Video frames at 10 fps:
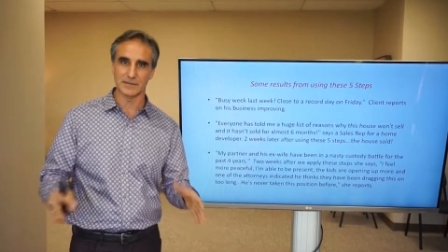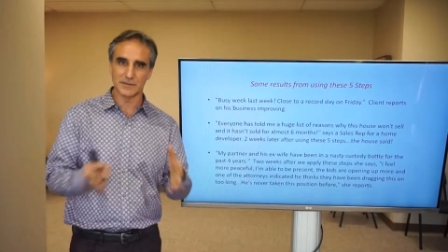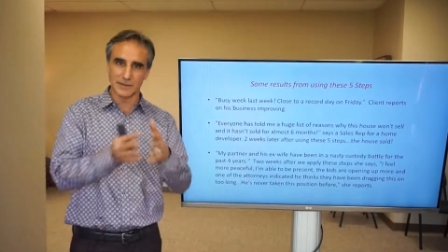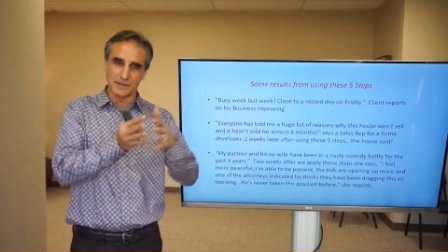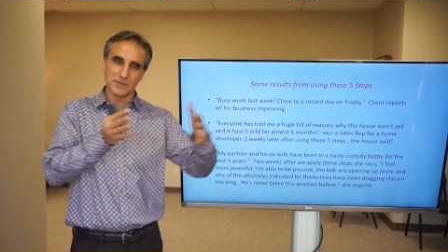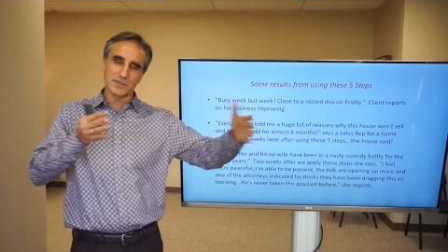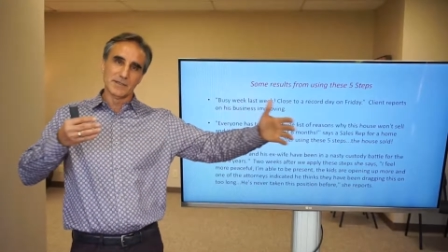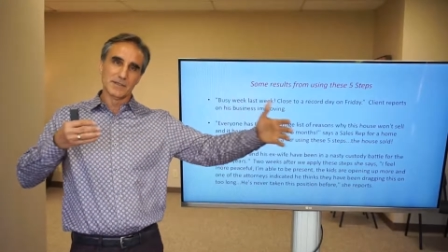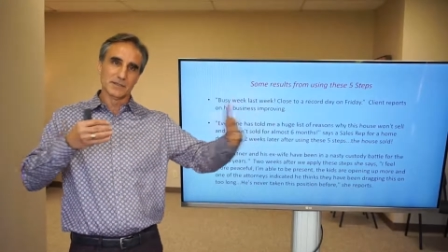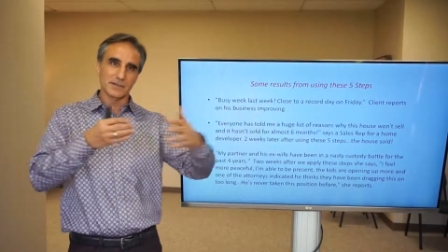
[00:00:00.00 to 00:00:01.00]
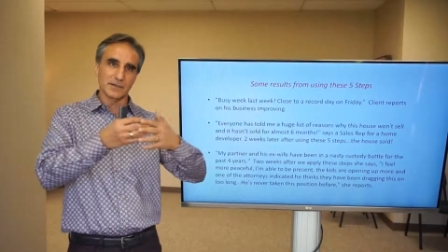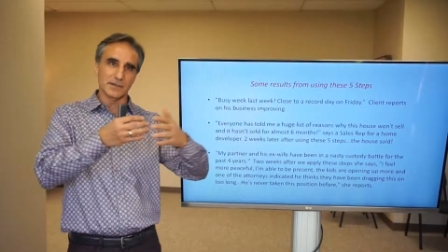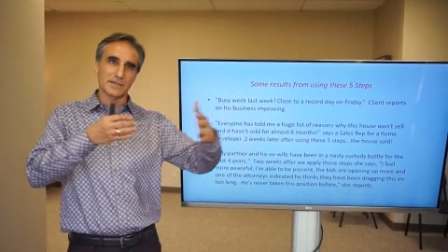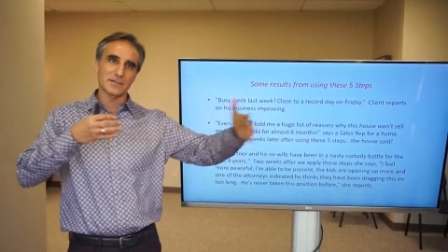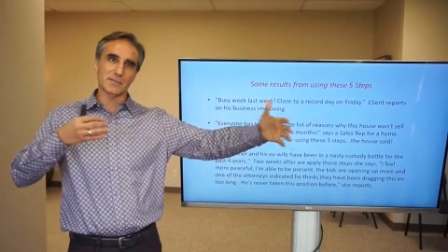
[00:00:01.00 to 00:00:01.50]
Now, there was
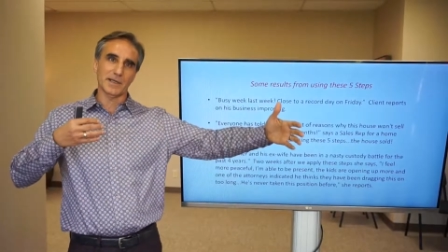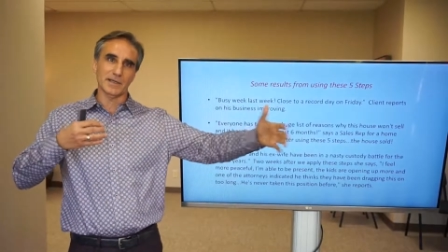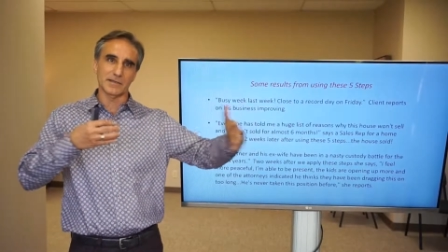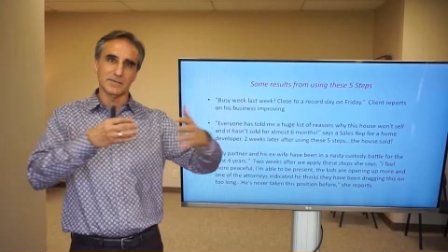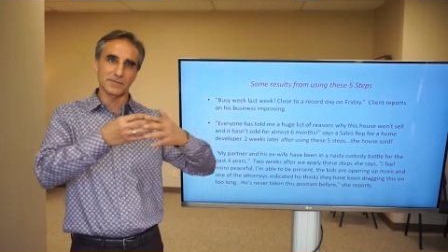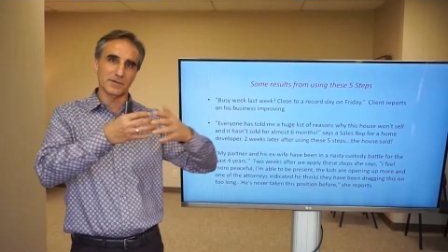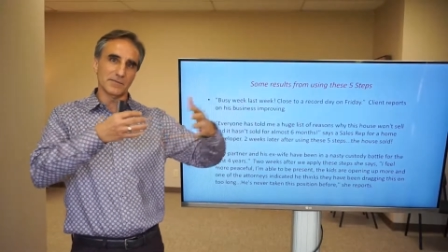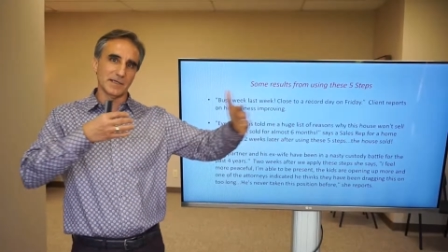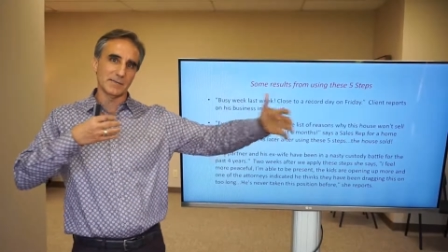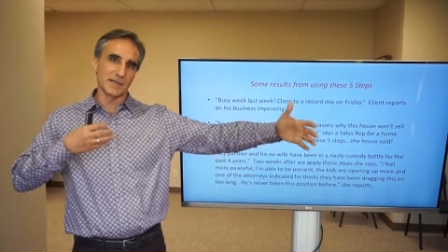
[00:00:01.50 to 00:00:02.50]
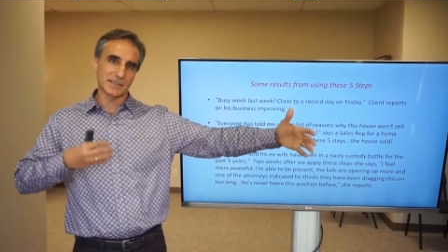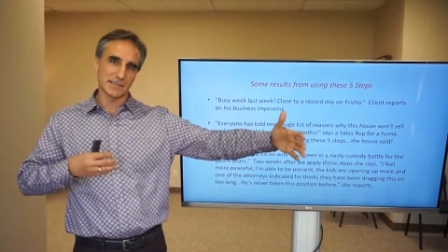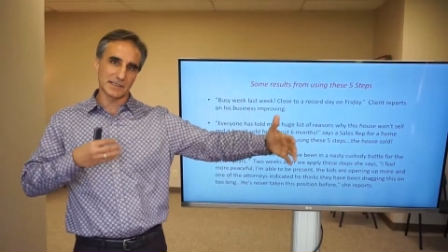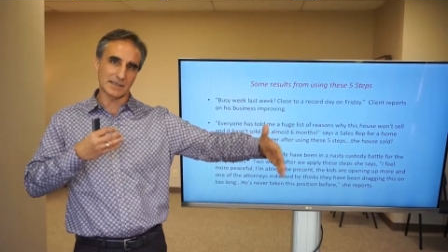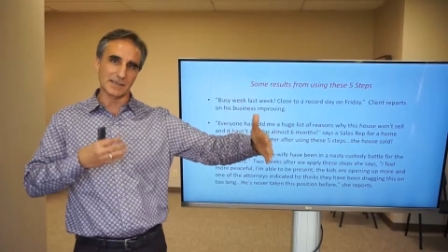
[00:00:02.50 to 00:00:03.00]
a good span of many
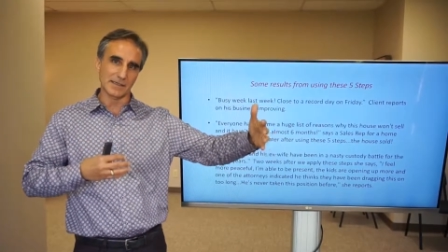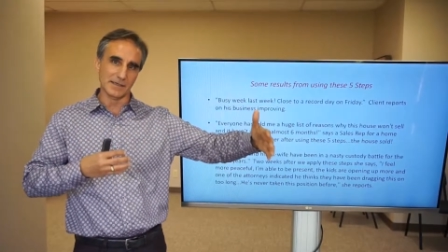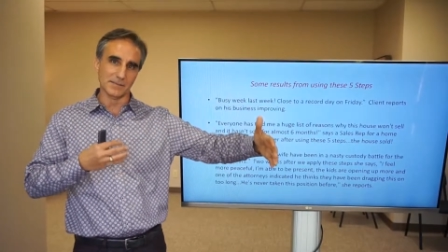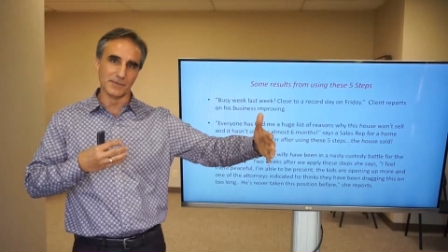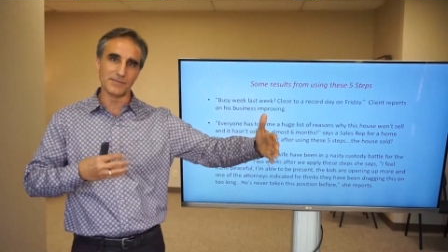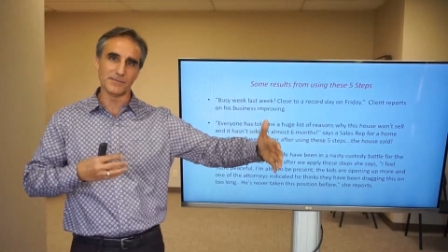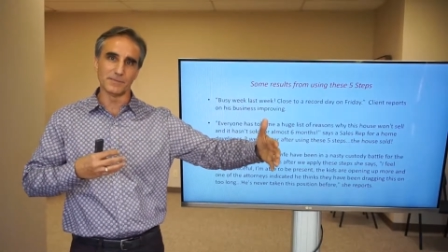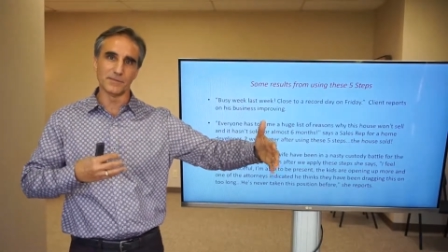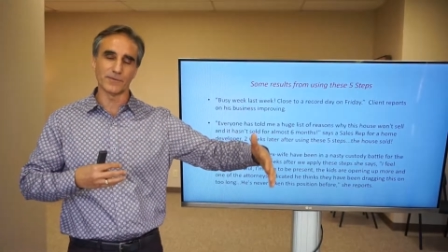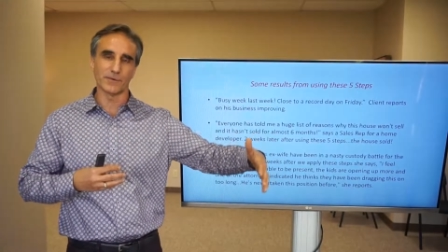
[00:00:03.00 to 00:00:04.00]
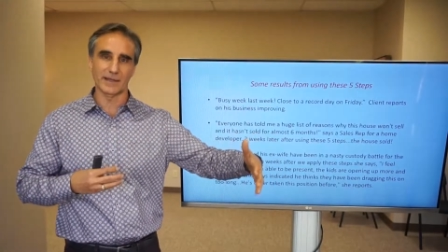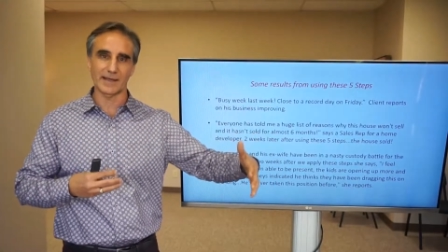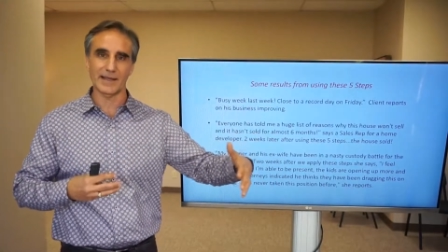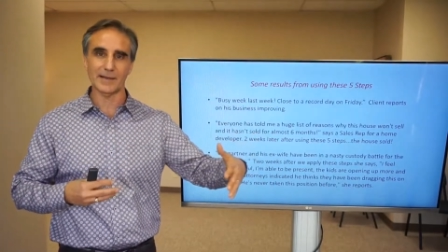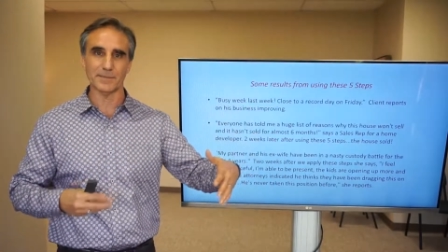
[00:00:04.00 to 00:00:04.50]
months in there before
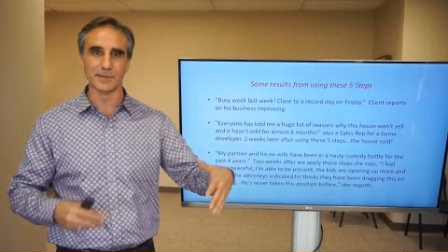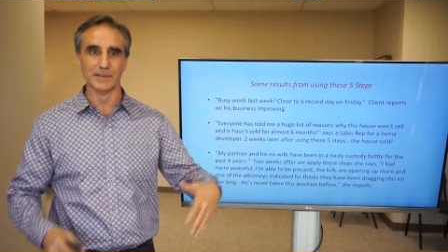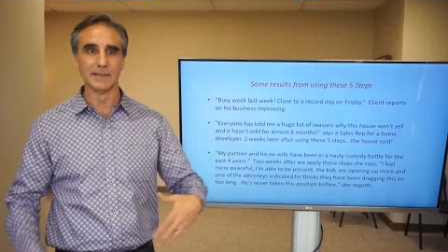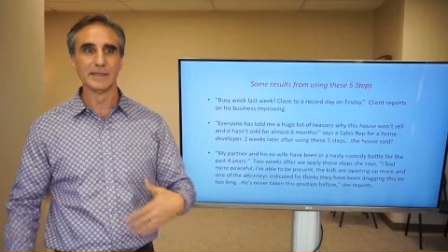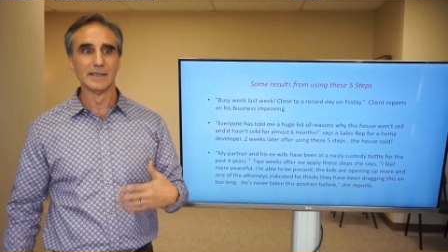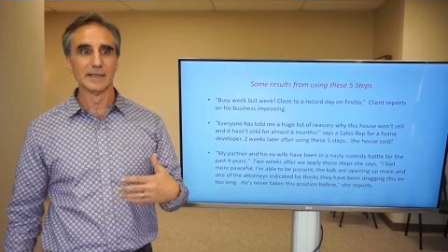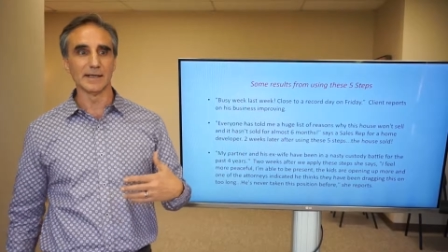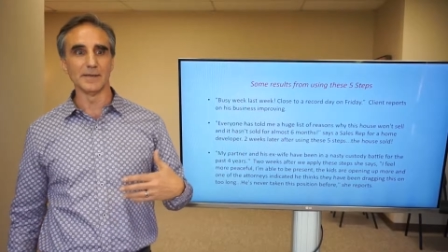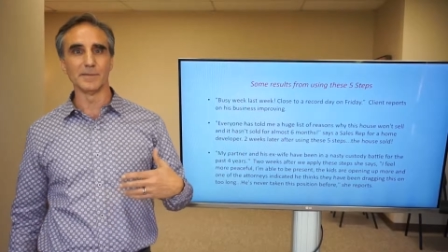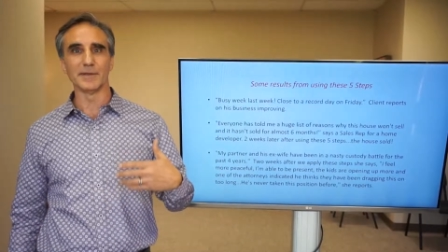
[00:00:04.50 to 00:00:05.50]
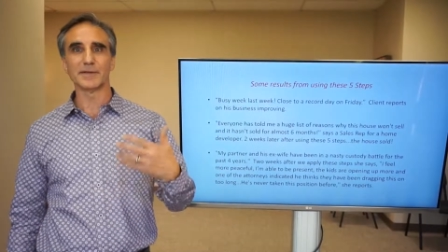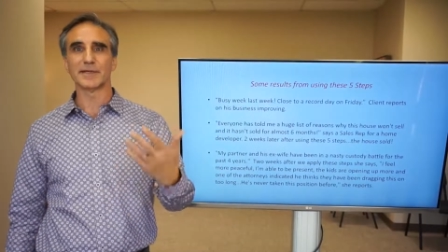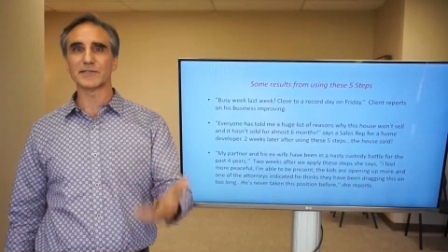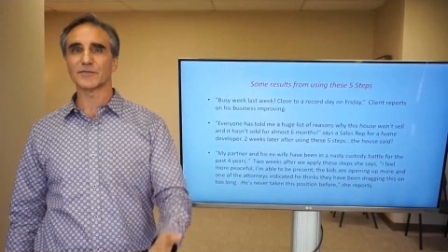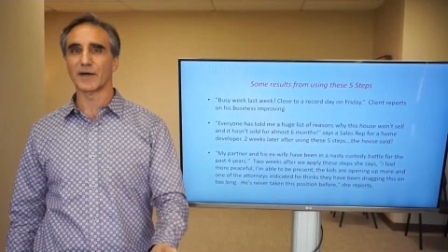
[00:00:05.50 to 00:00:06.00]
that happened, but
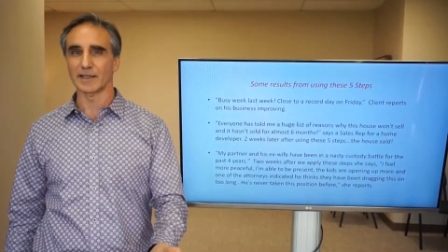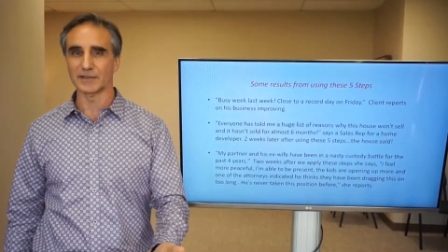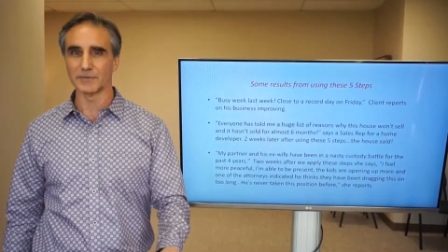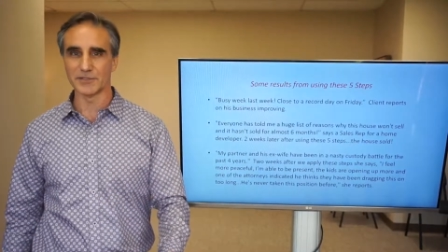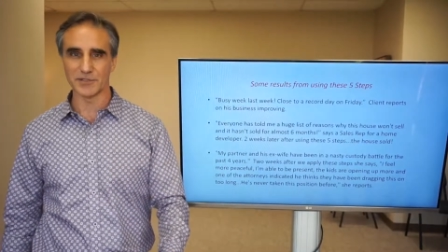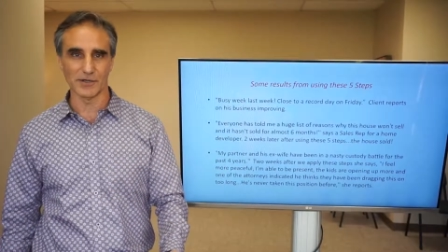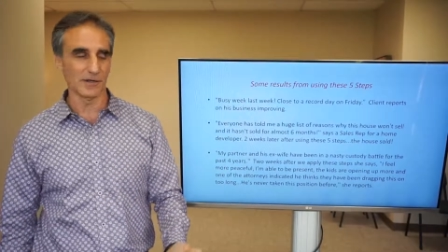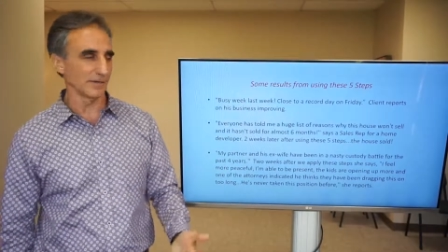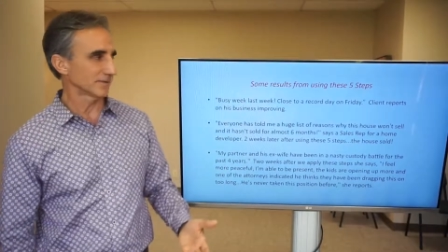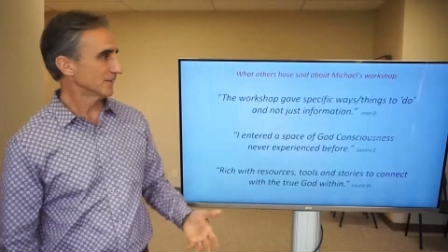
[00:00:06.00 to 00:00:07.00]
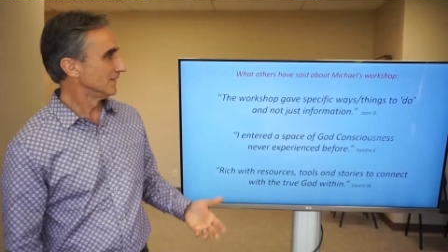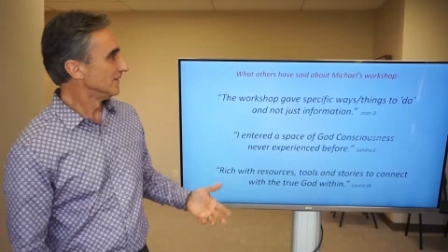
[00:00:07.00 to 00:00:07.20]
things finally resolved.